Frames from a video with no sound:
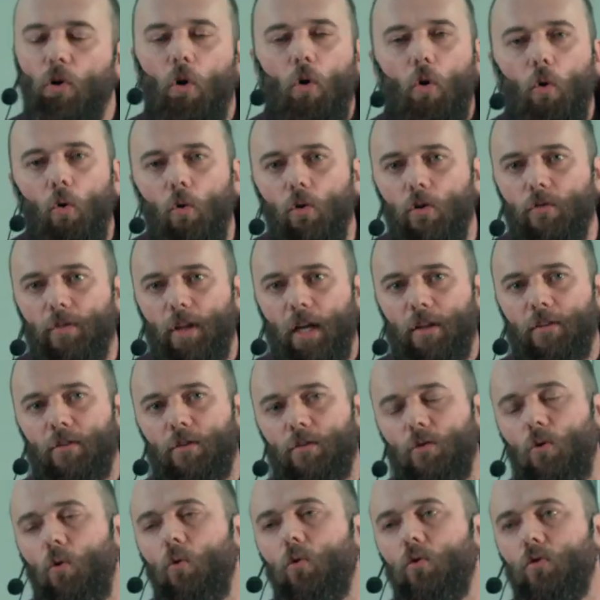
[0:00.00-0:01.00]
all of
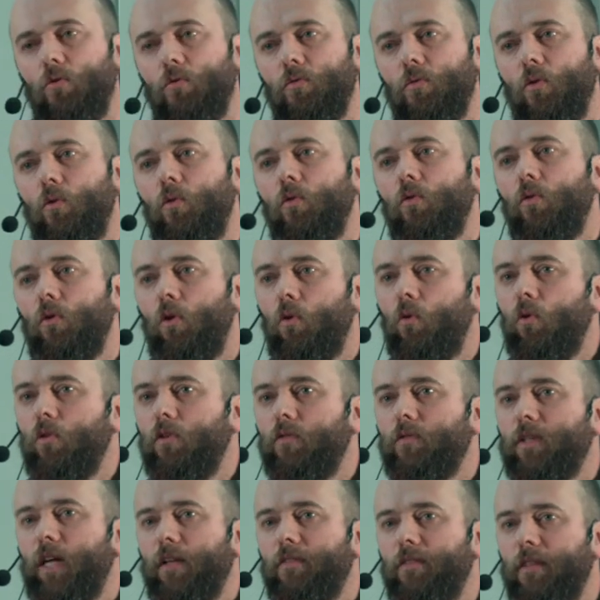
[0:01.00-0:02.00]
that, all of all,
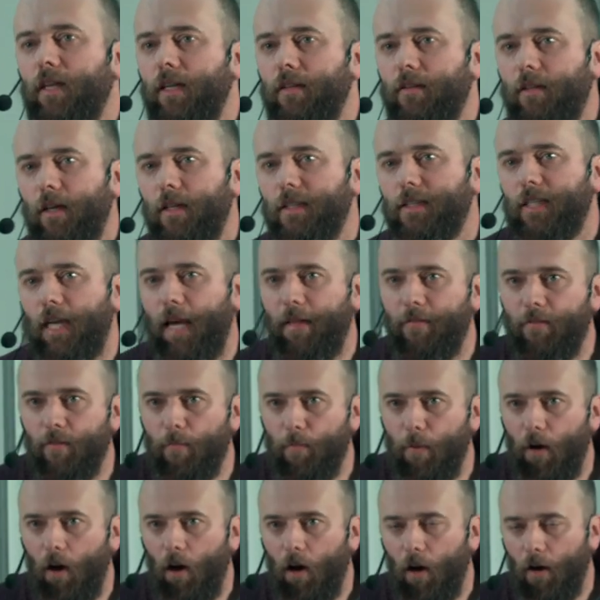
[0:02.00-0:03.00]
all of that data is
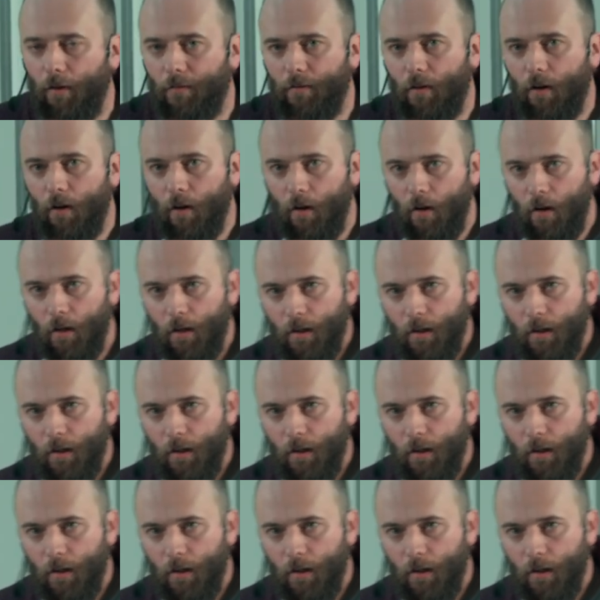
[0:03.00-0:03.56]
hidden behind